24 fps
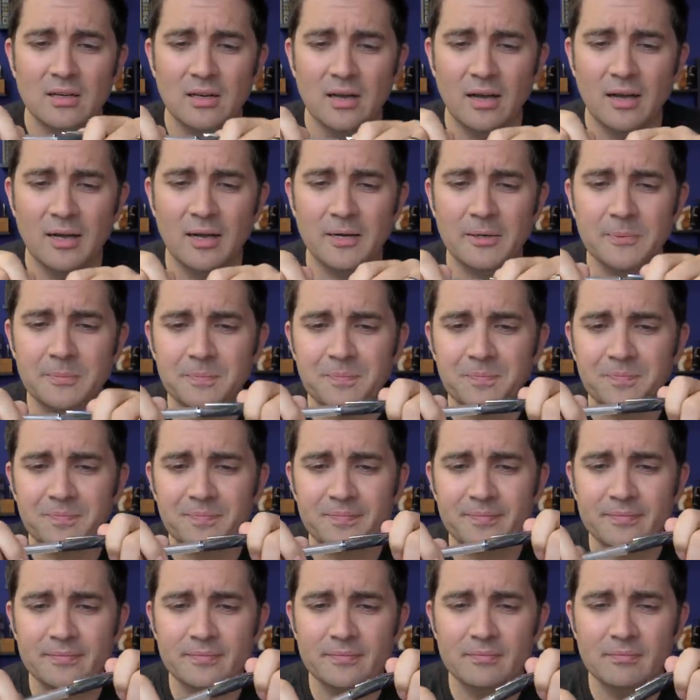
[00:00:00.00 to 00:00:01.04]
Um,
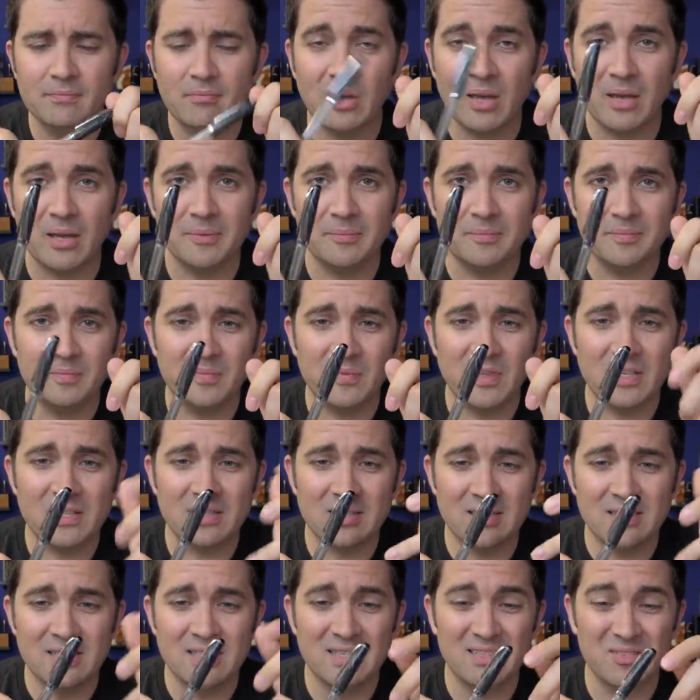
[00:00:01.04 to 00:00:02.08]
but it's,
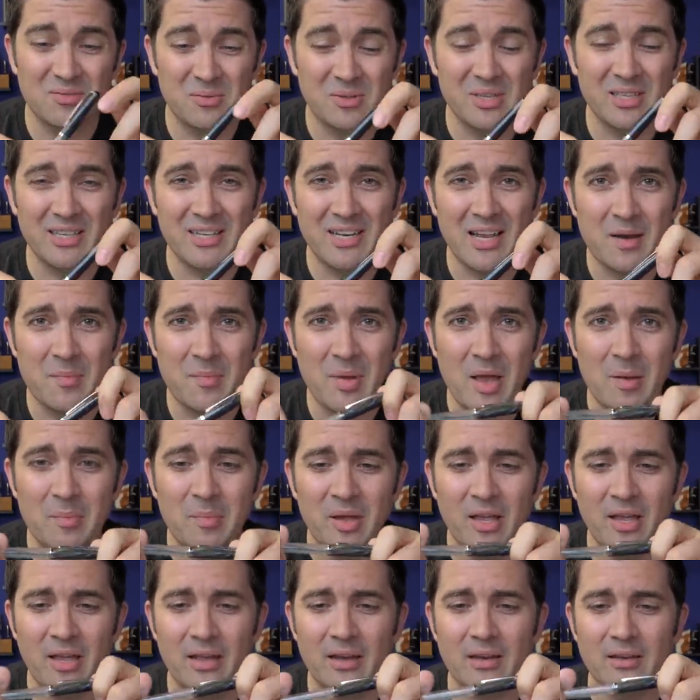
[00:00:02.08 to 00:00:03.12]
it's really not a bad
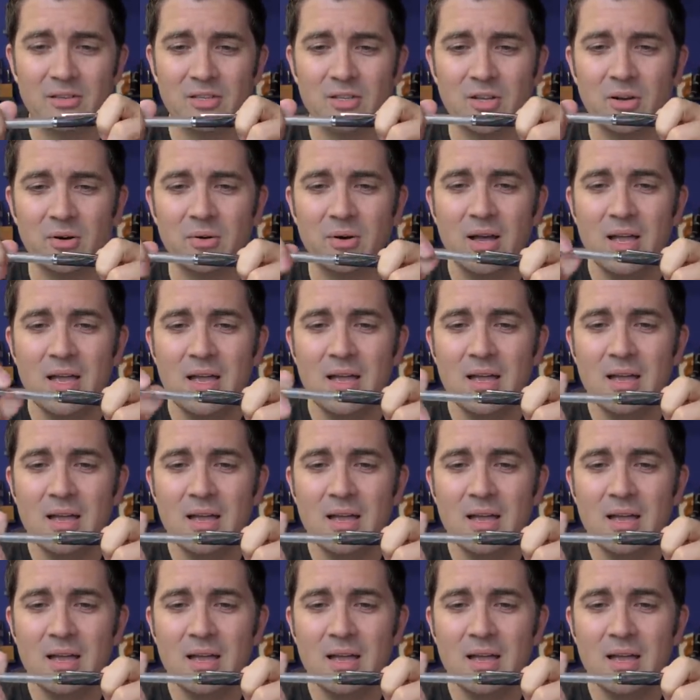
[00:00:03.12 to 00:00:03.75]
pen. So